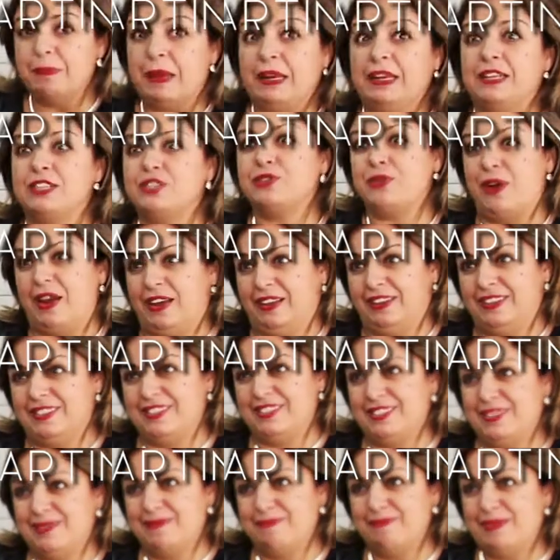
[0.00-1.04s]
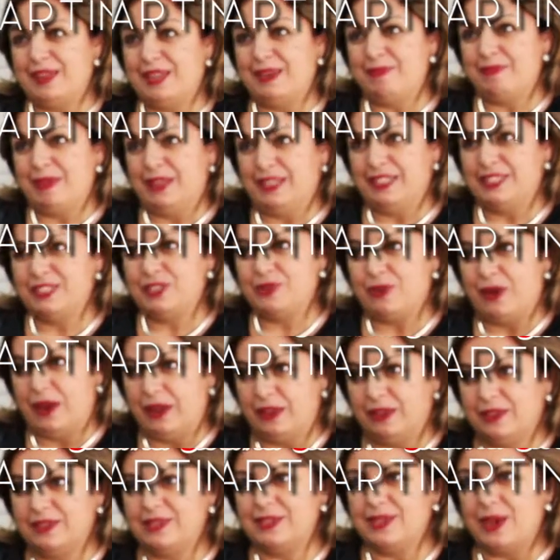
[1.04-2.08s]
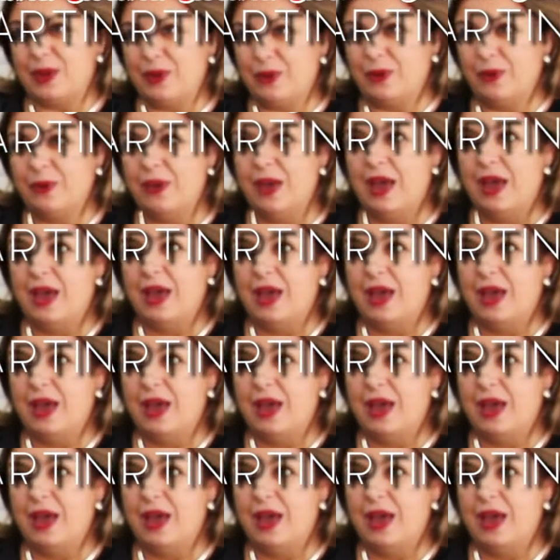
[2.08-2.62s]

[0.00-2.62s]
many strengths, many strengths. So